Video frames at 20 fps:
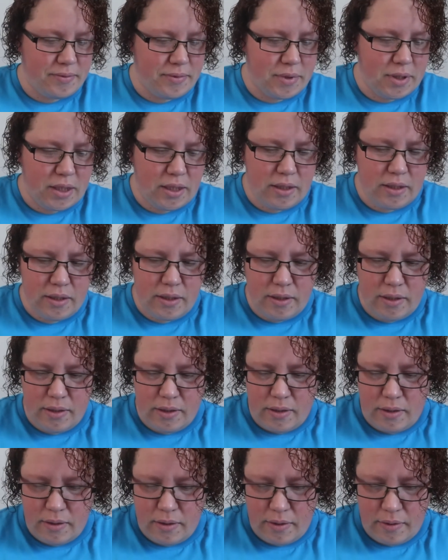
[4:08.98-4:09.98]

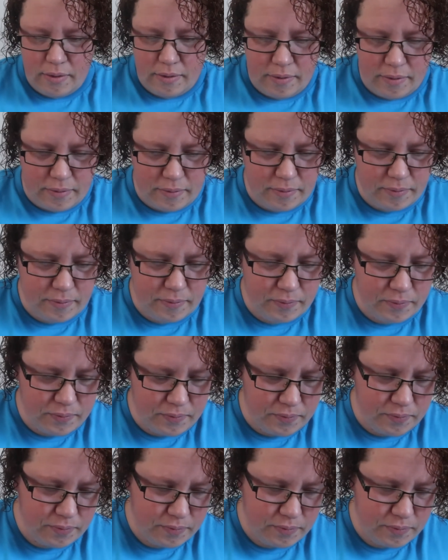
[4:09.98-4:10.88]
Nobody speaks.